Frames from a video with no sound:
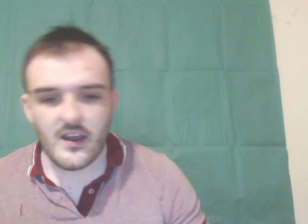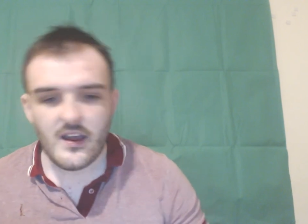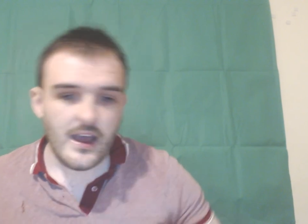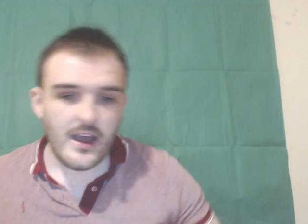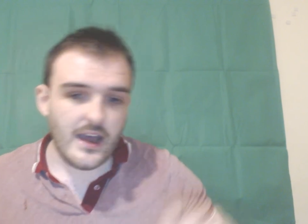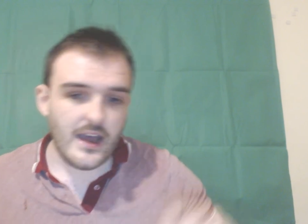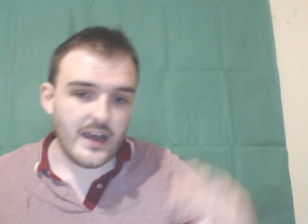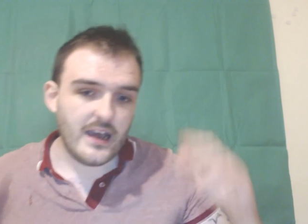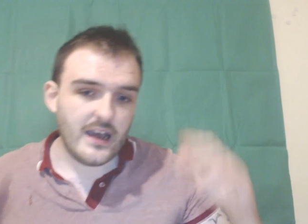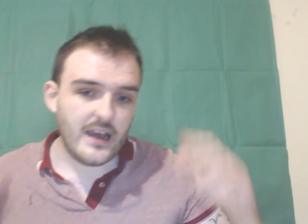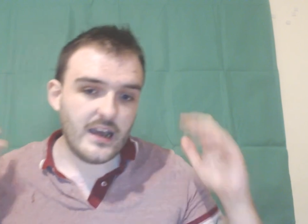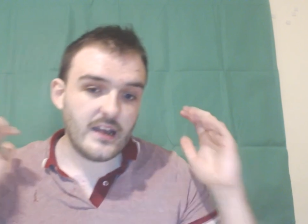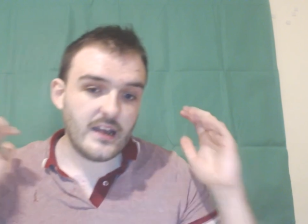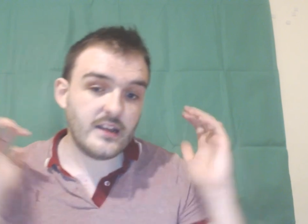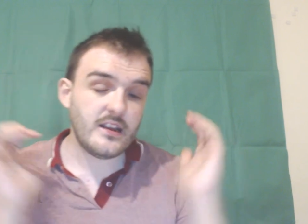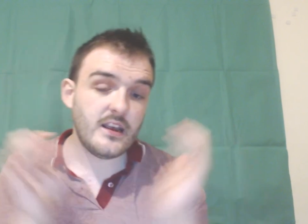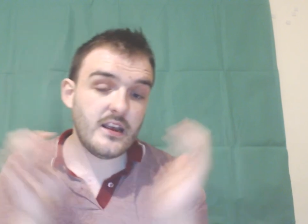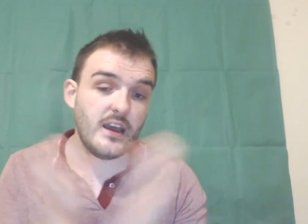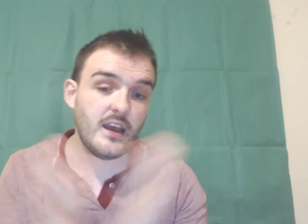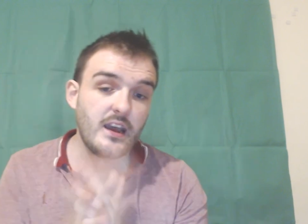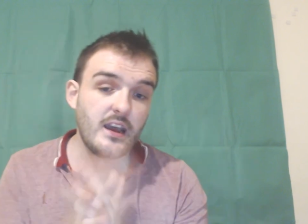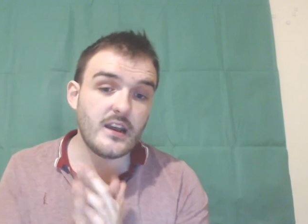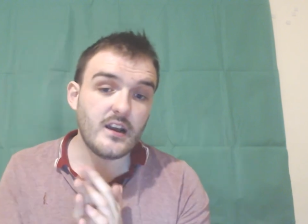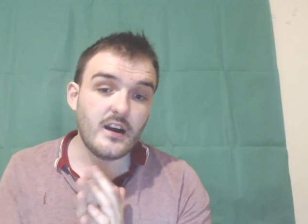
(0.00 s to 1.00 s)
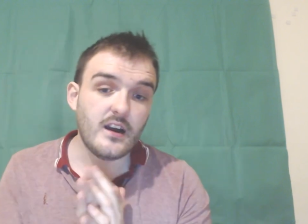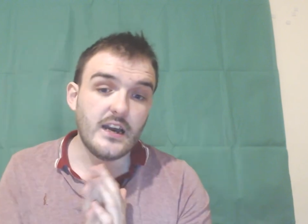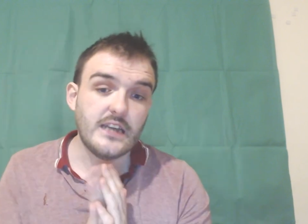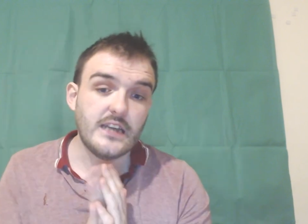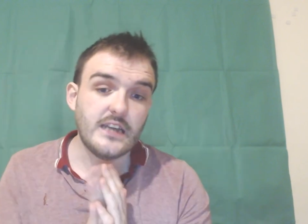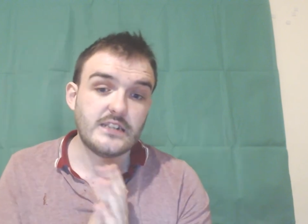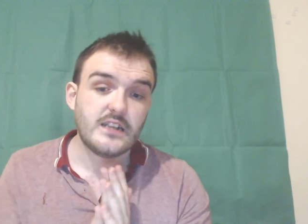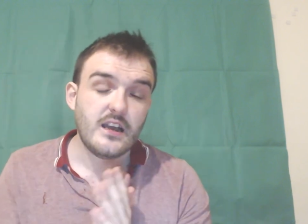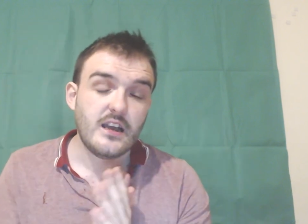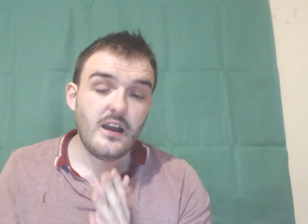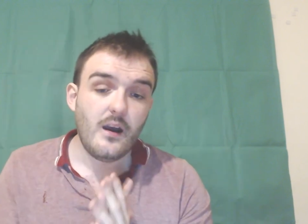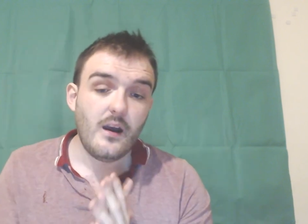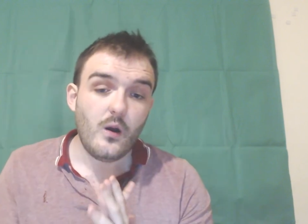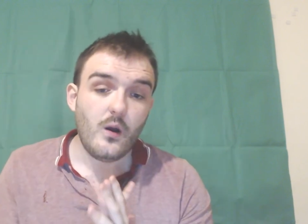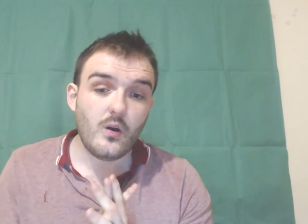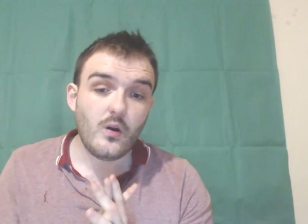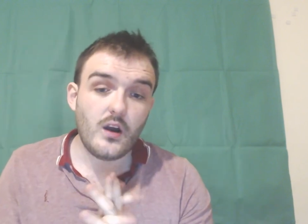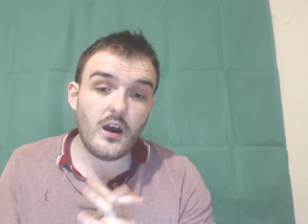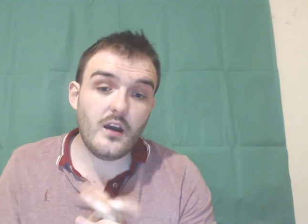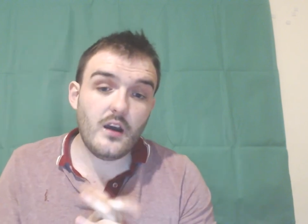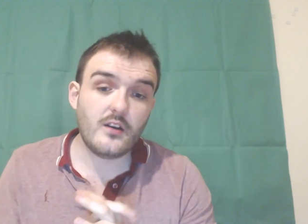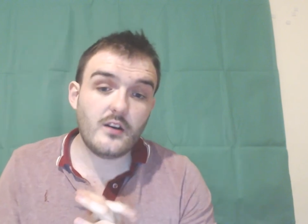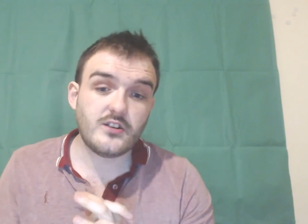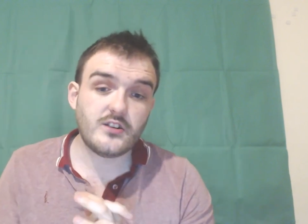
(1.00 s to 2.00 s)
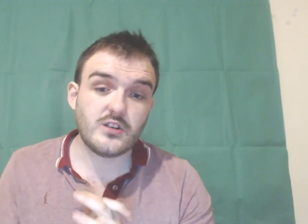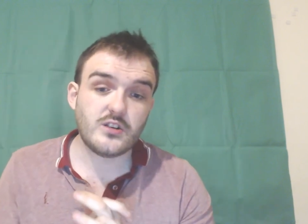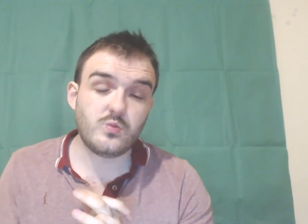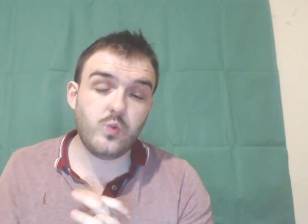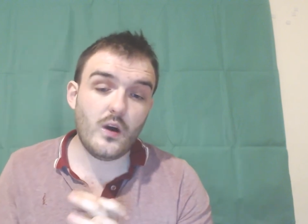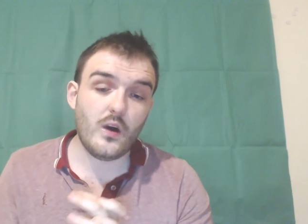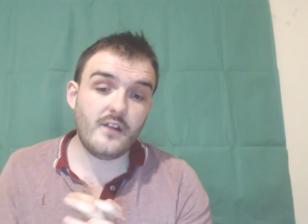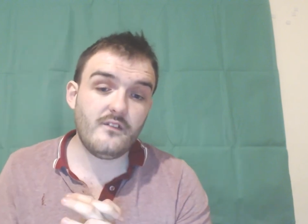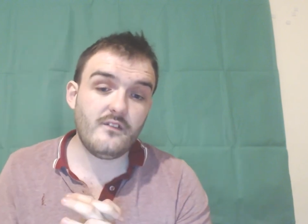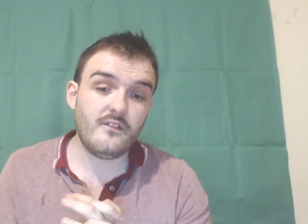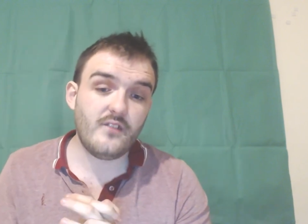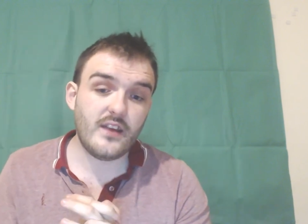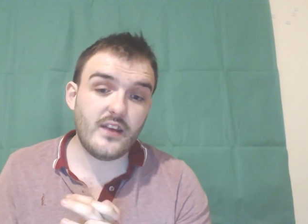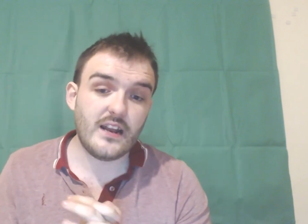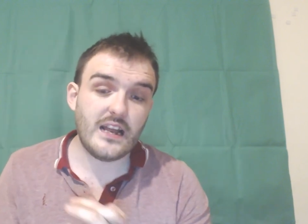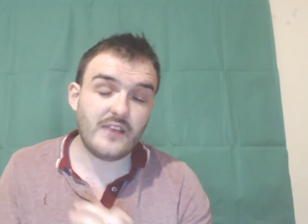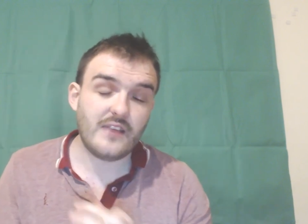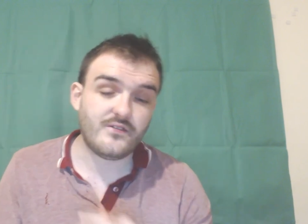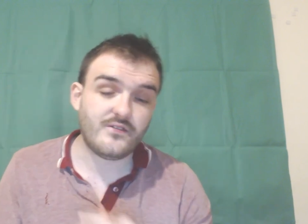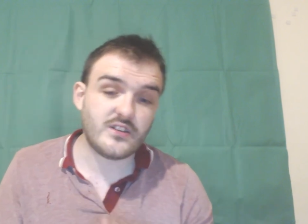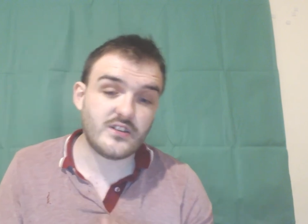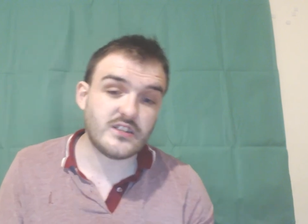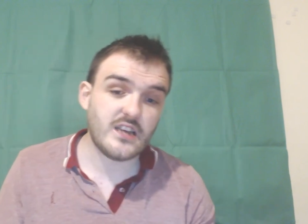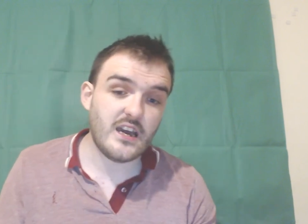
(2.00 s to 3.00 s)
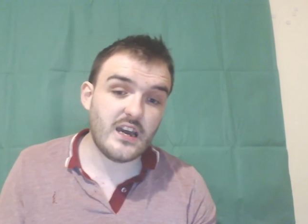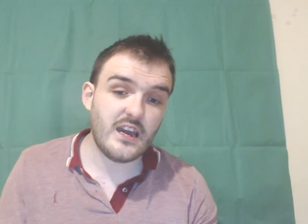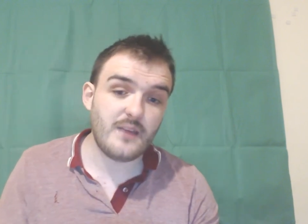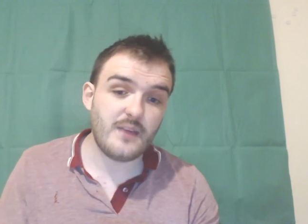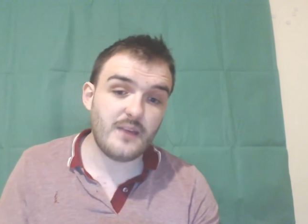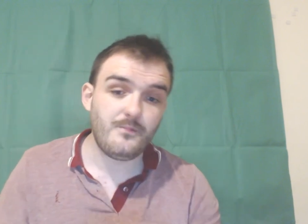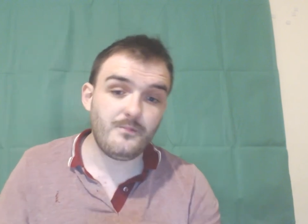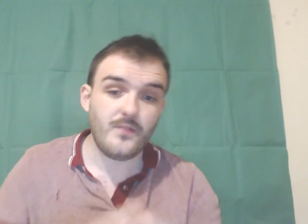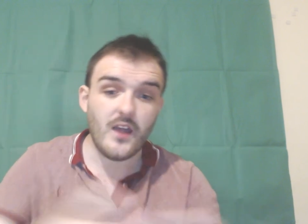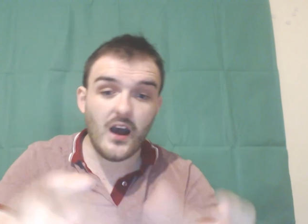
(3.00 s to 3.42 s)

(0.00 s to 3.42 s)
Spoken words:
And, yeah, guys, just one thing left to say.